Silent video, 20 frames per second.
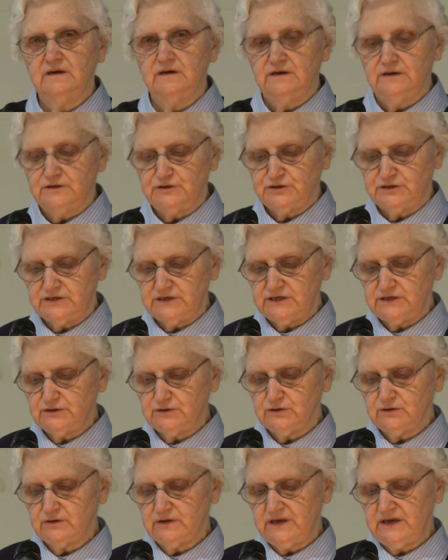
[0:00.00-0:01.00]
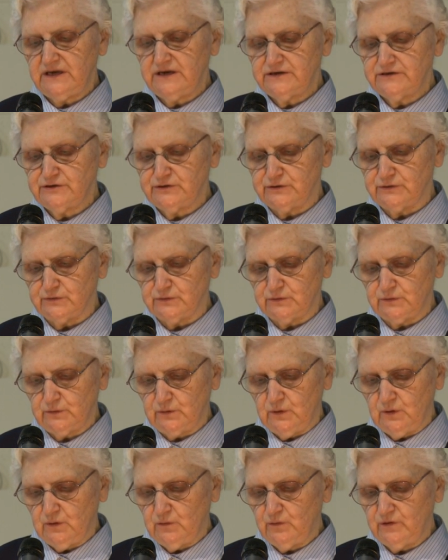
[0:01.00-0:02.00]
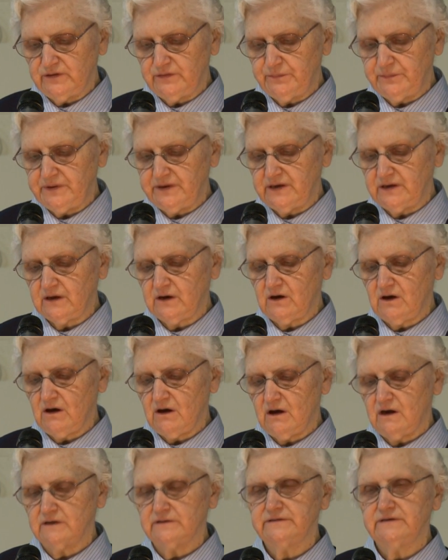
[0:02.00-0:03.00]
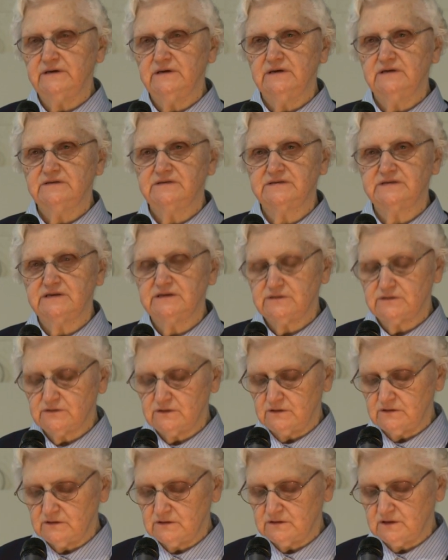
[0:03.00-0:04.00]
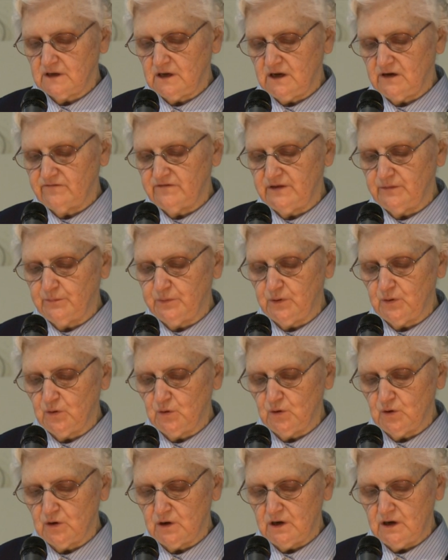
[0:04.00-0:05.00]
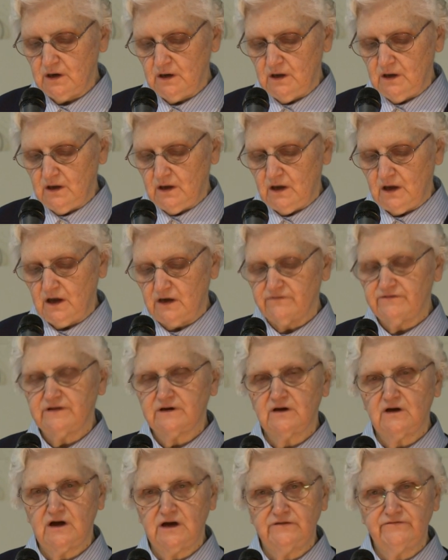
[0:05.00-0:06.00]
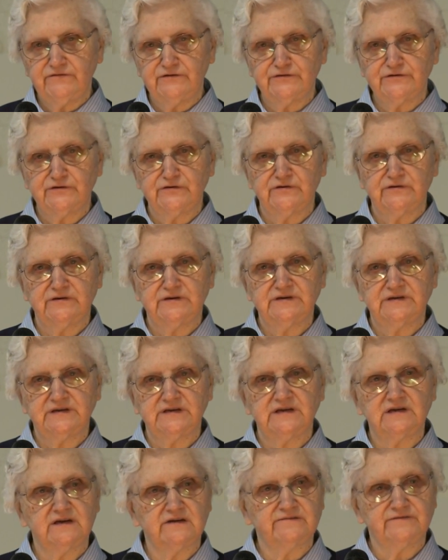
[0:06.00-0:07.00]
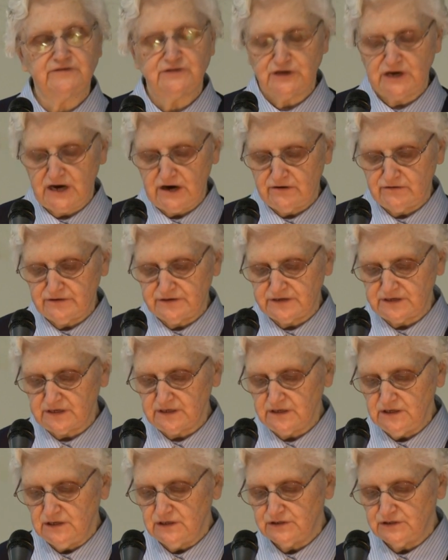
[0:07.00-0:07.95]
She took issue with being called Sisters of the Poor of the Confraternity of Charity.